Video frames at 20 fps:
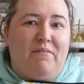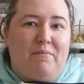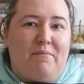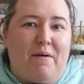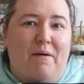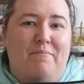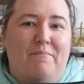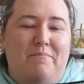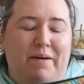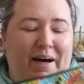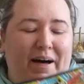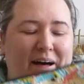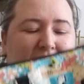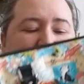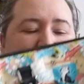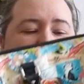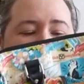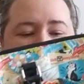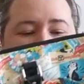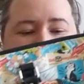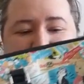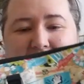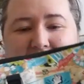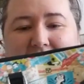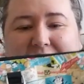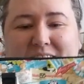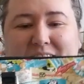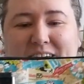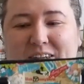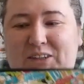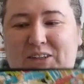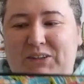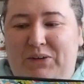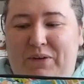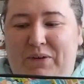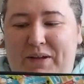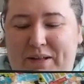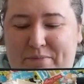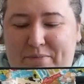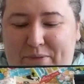Can't remember. I'm not actually
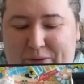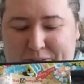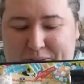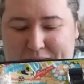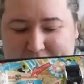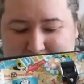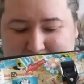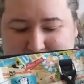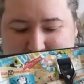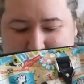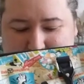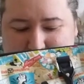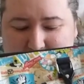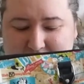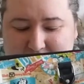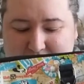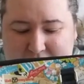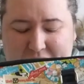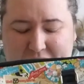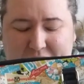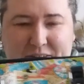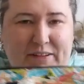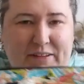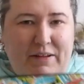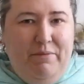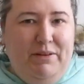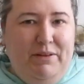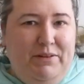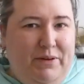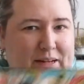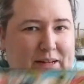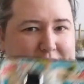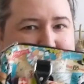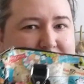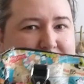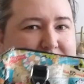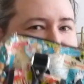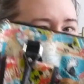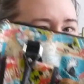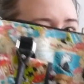sure when I bought this now. I think it was on my
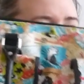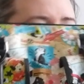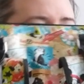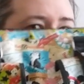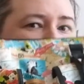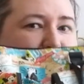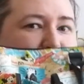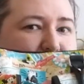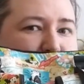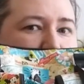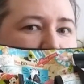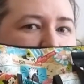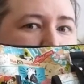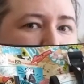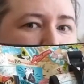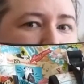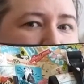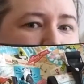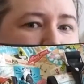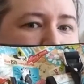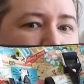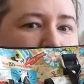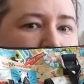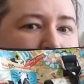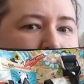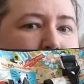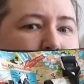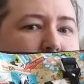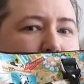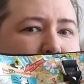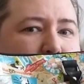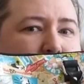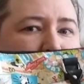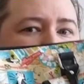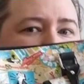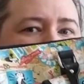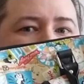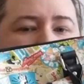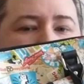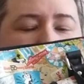2013 trip. Pretty
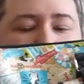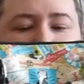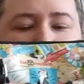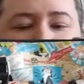sure it